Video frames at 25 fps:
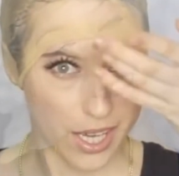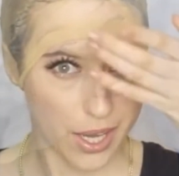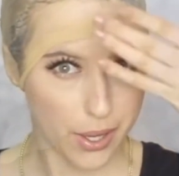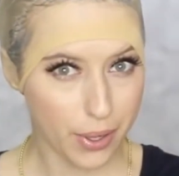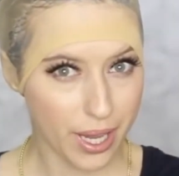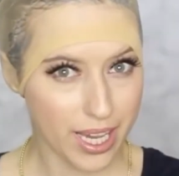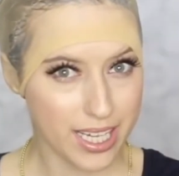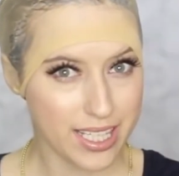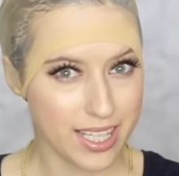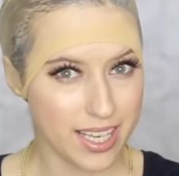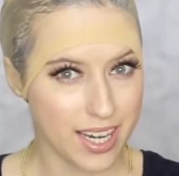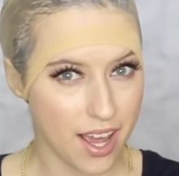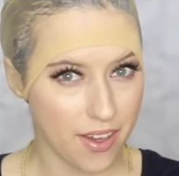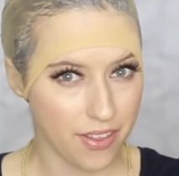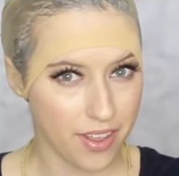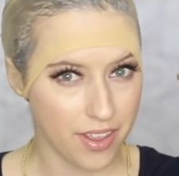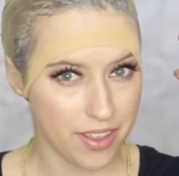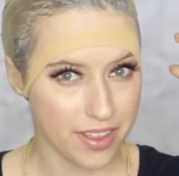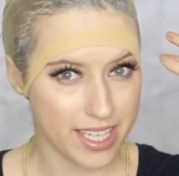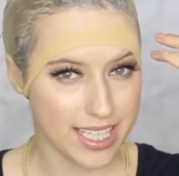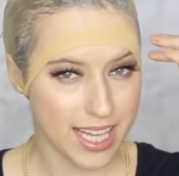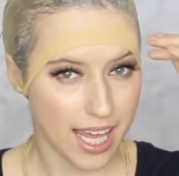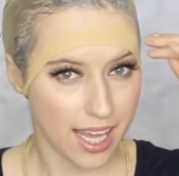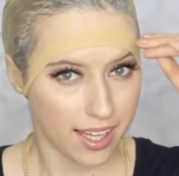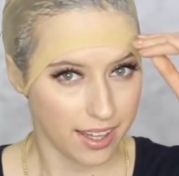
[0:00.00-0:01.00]
Okay, so now that
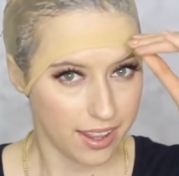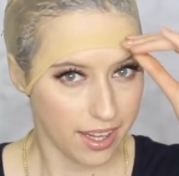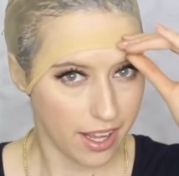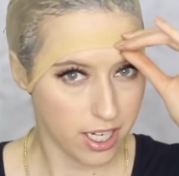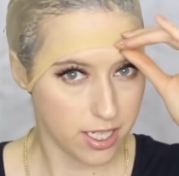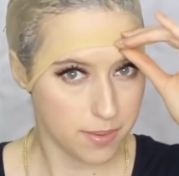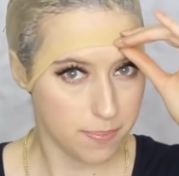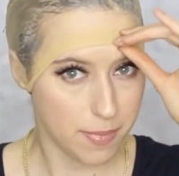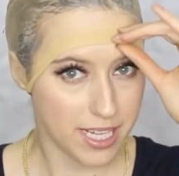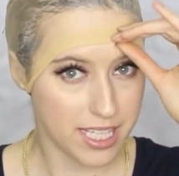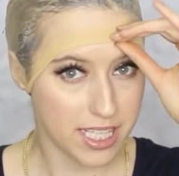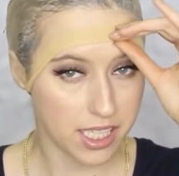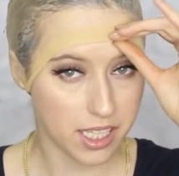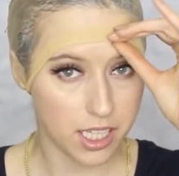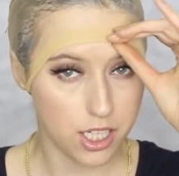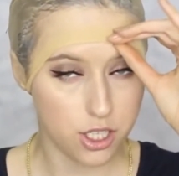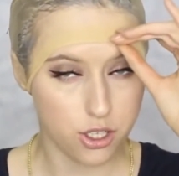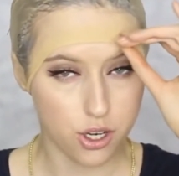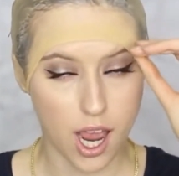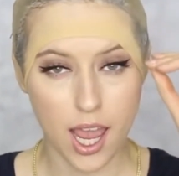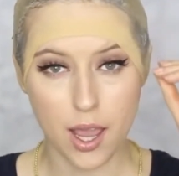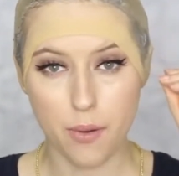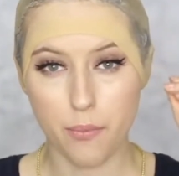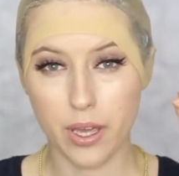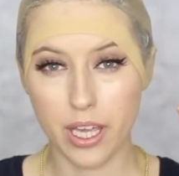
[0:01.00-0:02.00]
the second layer is basically
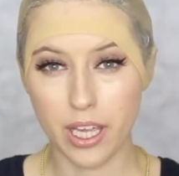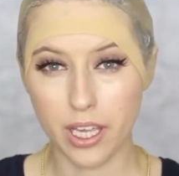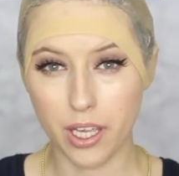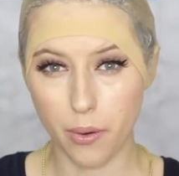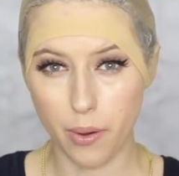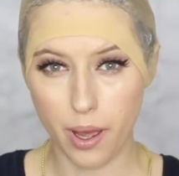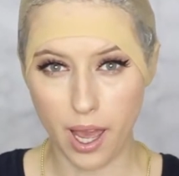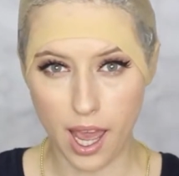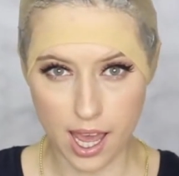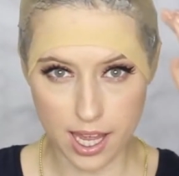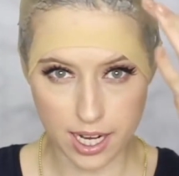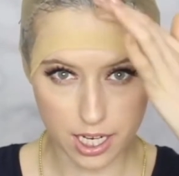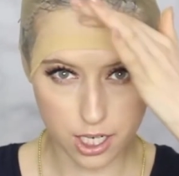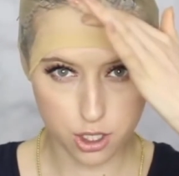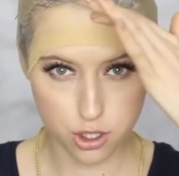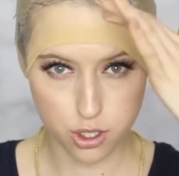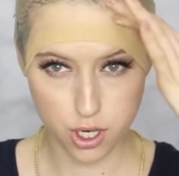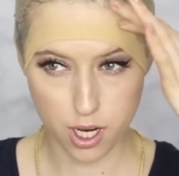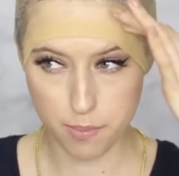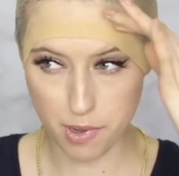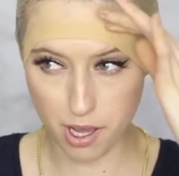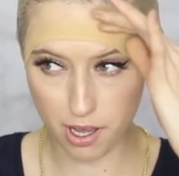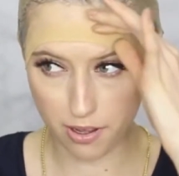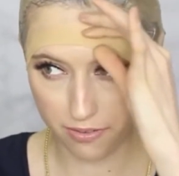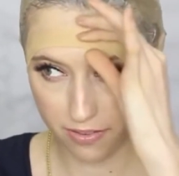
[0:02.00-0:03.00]
dry, we can go ahead and
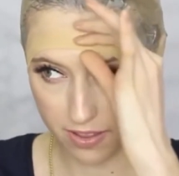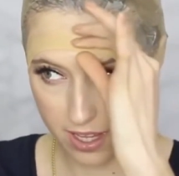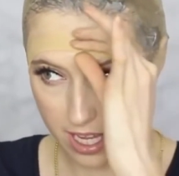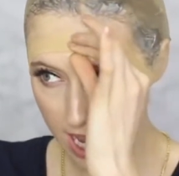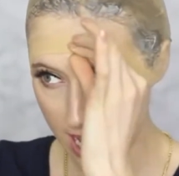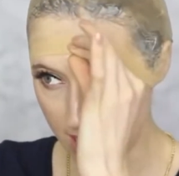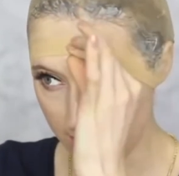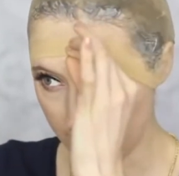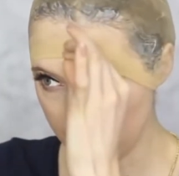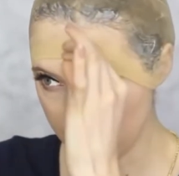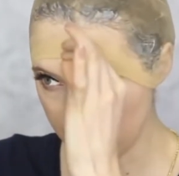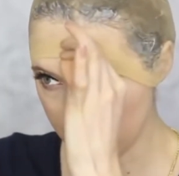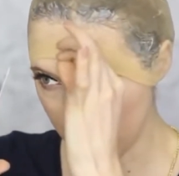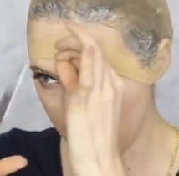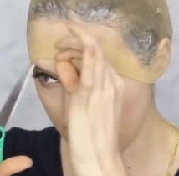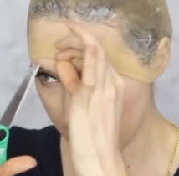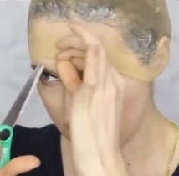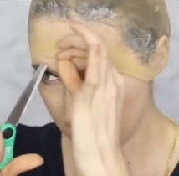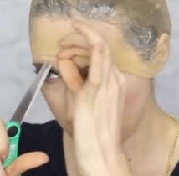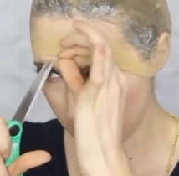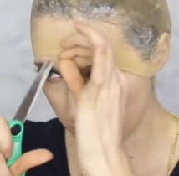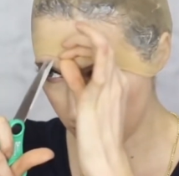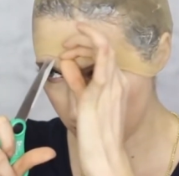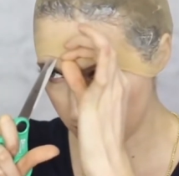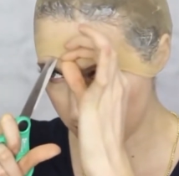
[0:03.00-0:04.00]
trim off the
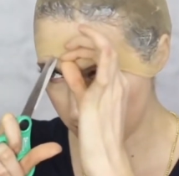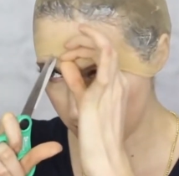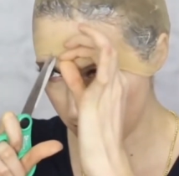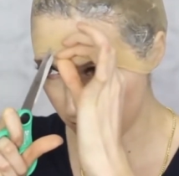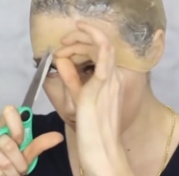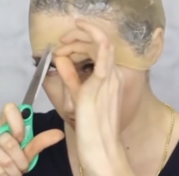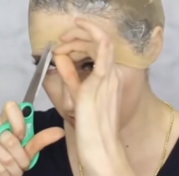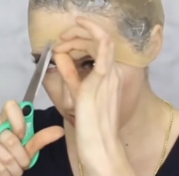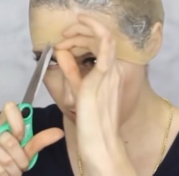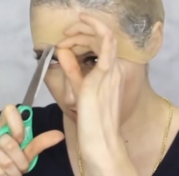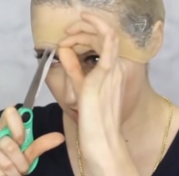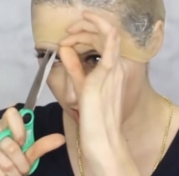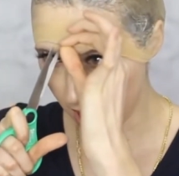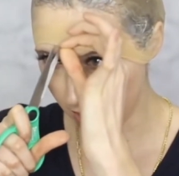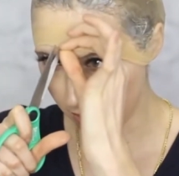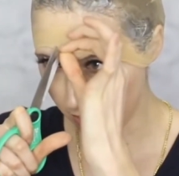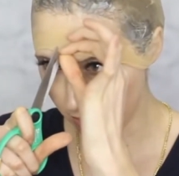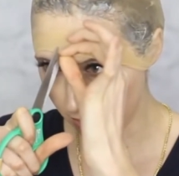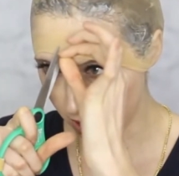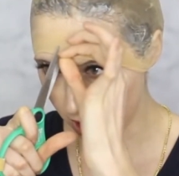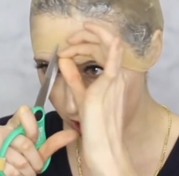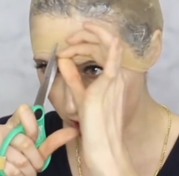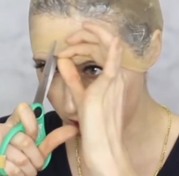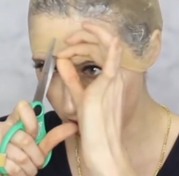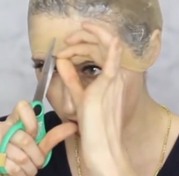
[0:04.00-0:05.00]
excess. So just be really
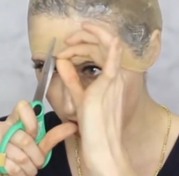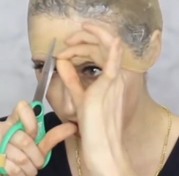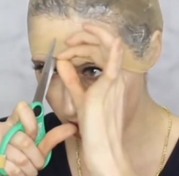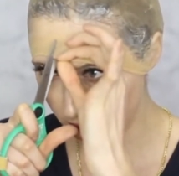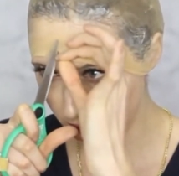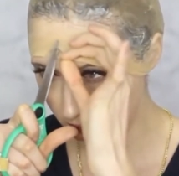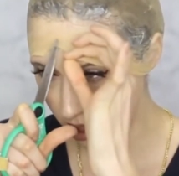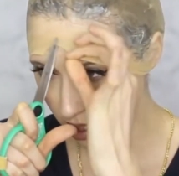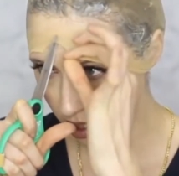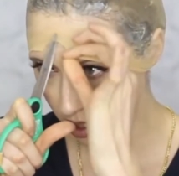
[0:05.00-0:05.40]
careful.